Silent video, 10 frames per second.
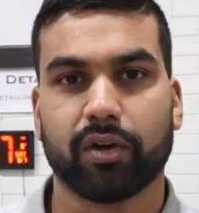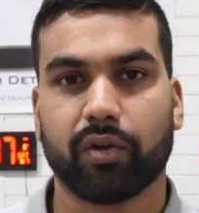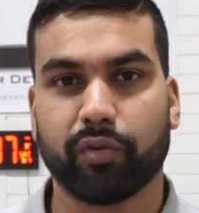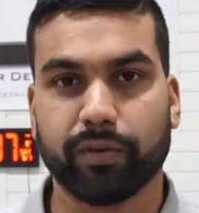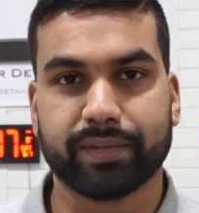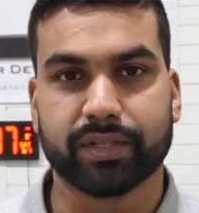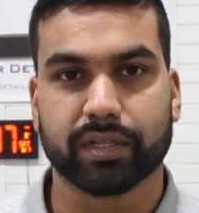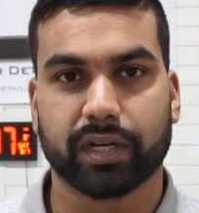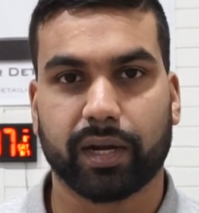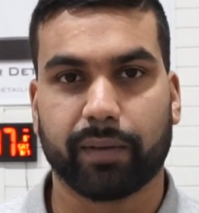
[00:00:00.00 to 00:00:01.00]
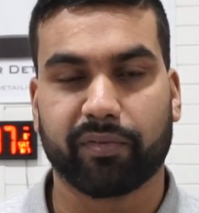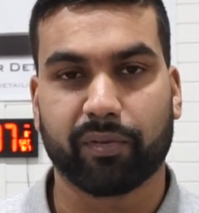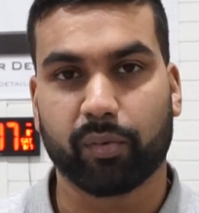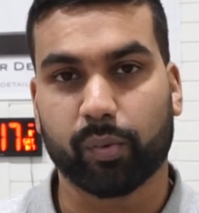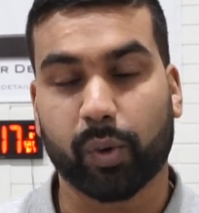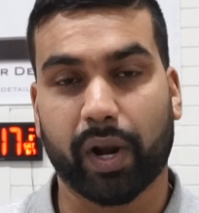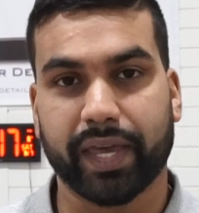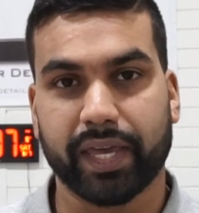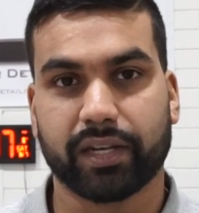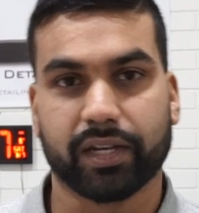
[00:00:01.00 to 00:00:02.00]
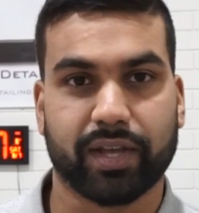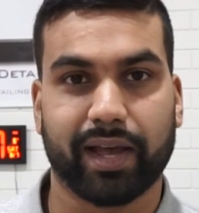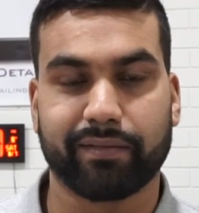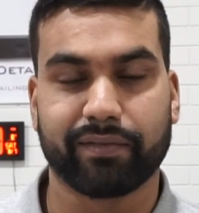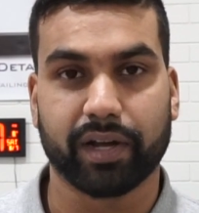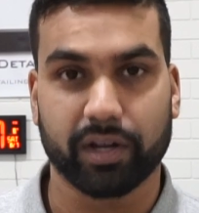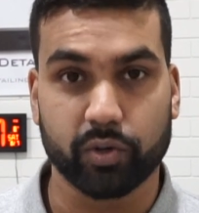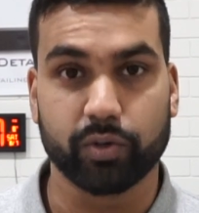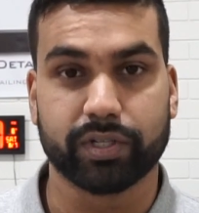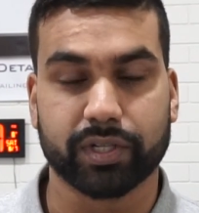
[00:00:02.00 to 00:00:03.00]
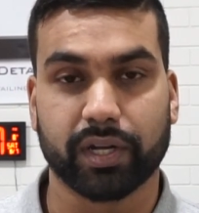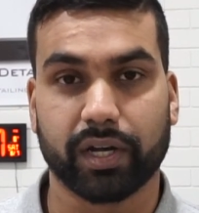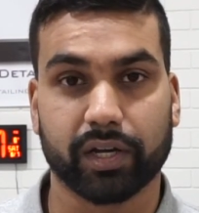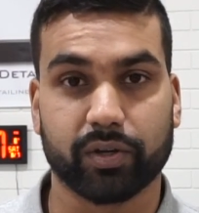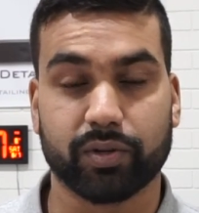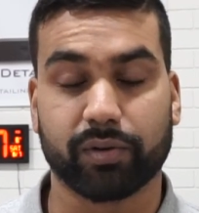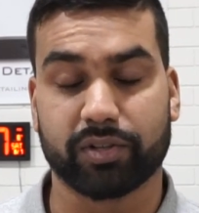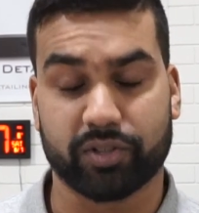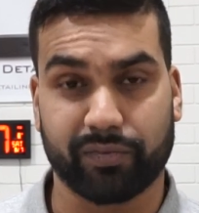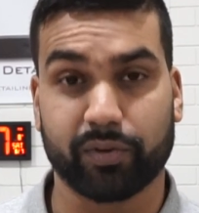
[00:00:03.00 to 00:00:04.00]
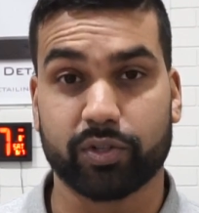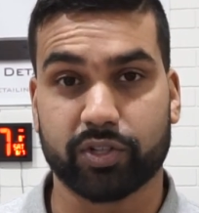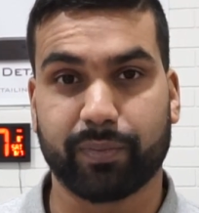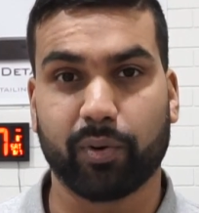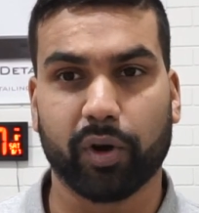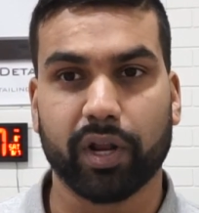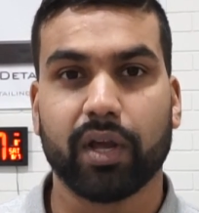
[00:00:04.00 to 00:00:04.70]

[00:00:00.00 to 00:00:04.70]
Rupes, from what I hear, does have does offer good support,